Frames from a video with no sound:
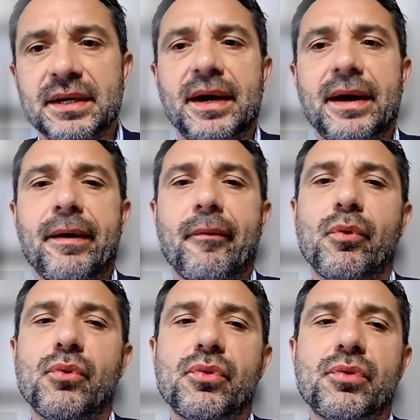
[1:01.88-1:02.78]
uh,
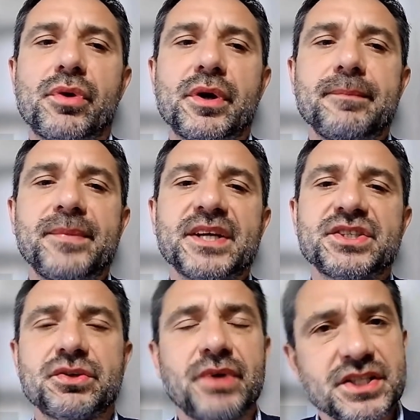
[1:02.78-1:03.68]
or they're
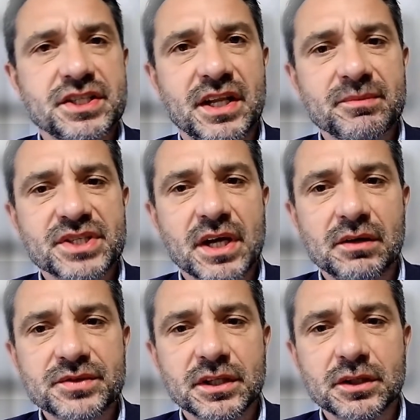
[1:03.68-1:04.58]
scratching
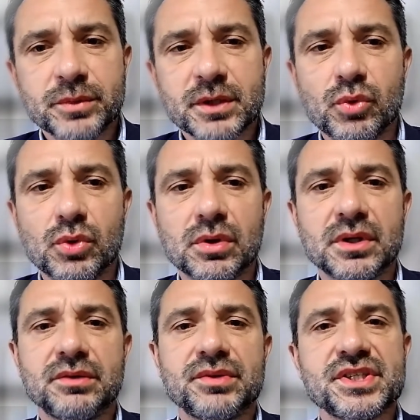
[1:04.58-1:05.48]
themselves a little bit
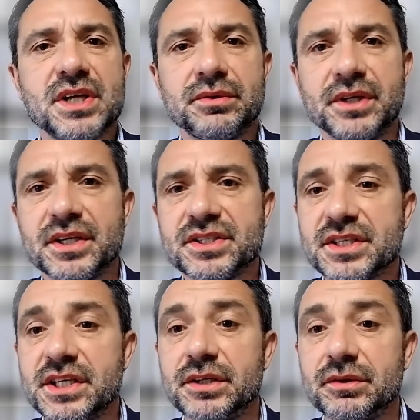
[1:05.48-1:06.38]
more, resulting in skin